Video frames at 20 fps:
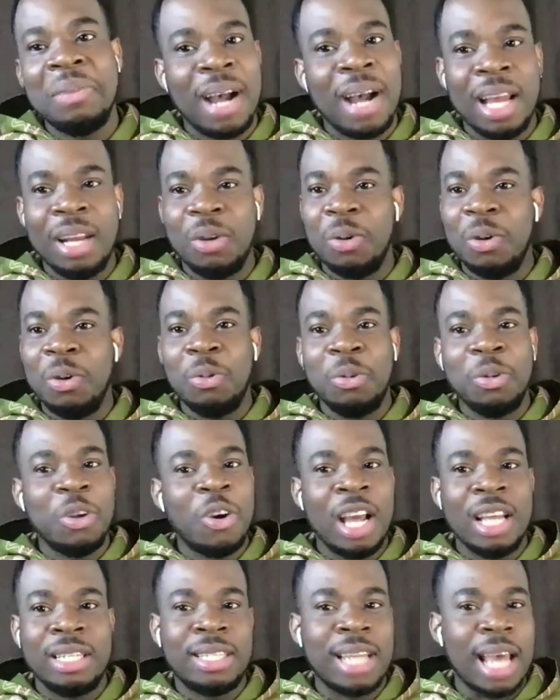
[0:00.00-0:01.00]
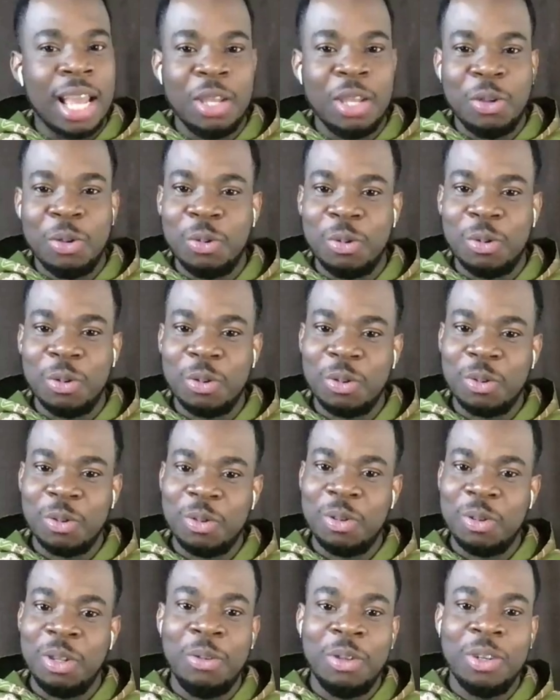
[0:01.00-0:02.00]
he's a married man. Or he will not answer
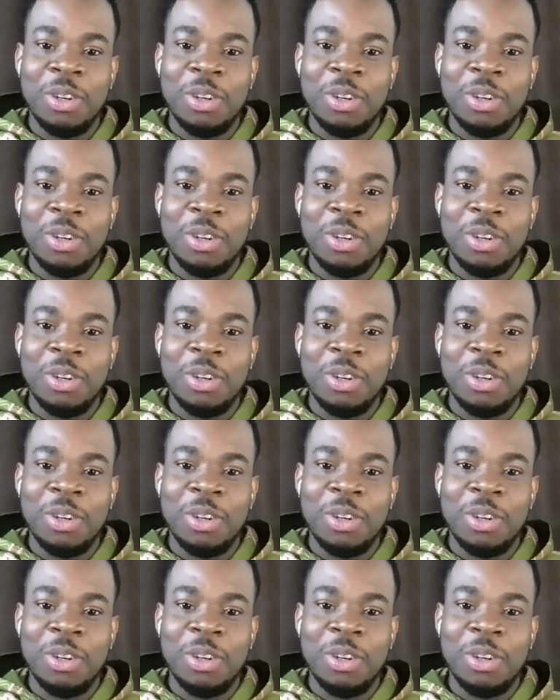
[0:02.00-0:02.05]
you.